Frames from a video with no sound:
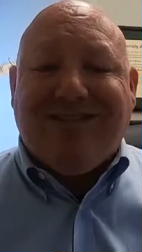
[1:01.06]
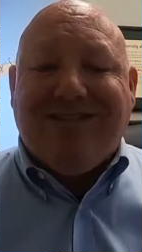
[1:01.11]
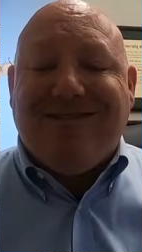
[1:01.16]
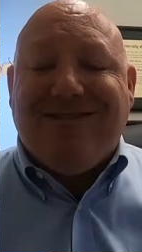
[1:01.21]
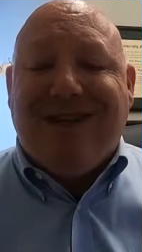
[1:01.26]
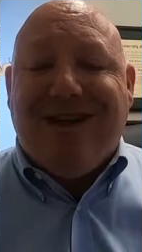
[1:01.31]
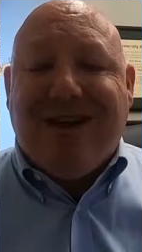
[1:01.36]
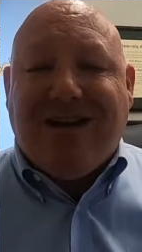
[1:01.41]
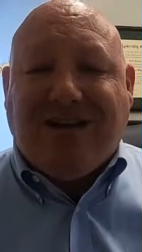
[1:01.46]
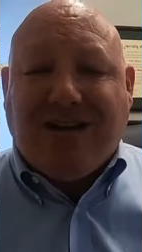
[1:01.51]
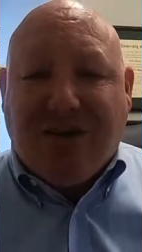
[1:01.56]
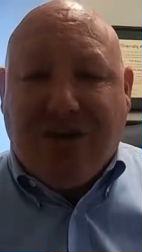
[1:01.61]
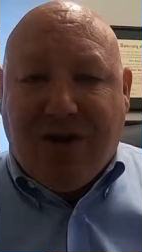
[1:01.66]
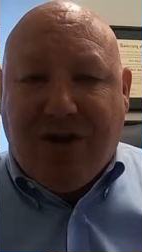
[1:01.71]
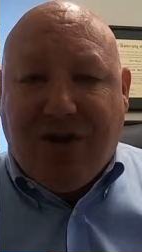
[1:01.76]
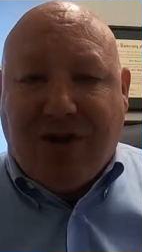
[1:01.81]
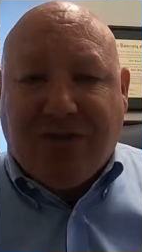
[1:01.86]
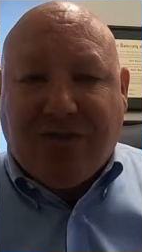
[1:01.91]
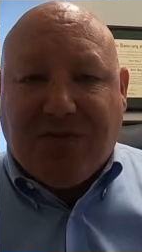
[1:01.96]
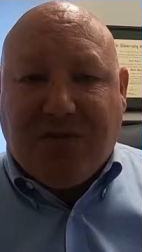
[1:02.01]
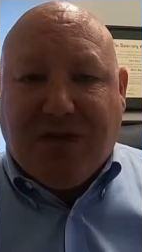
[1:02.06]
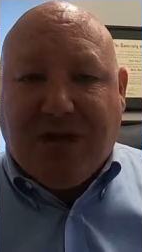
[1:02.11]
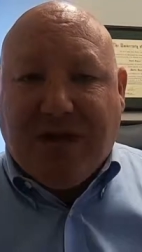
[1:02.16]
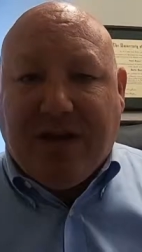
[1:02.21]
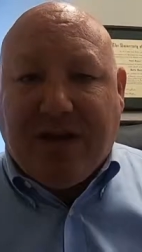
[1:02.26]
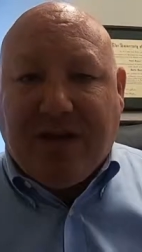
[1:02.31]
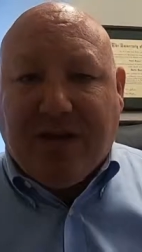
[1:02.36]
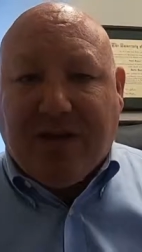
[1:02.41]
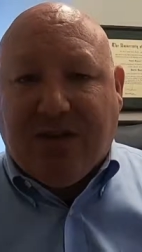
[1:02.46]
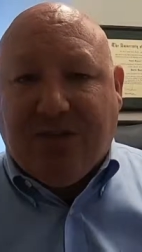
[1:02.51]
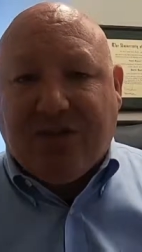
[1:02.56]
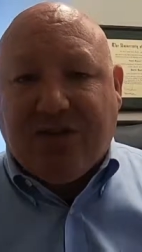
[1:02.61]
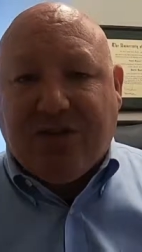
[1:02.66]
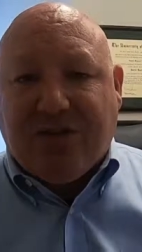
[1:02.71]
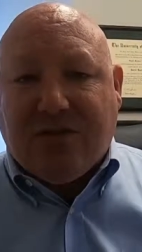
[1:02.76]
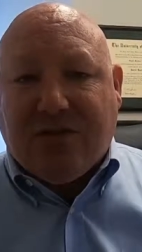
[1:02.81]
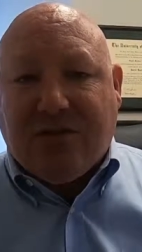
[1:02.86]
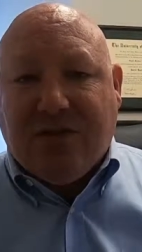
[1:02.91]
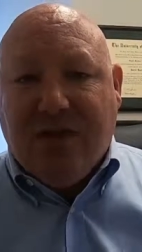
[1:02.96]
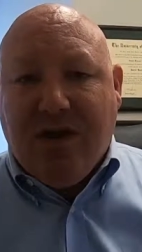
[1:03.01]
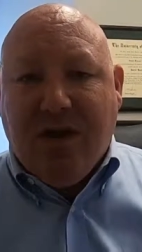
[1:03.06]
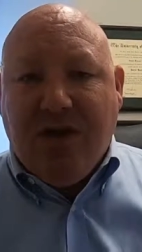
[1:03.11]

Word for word: not caused by a collision.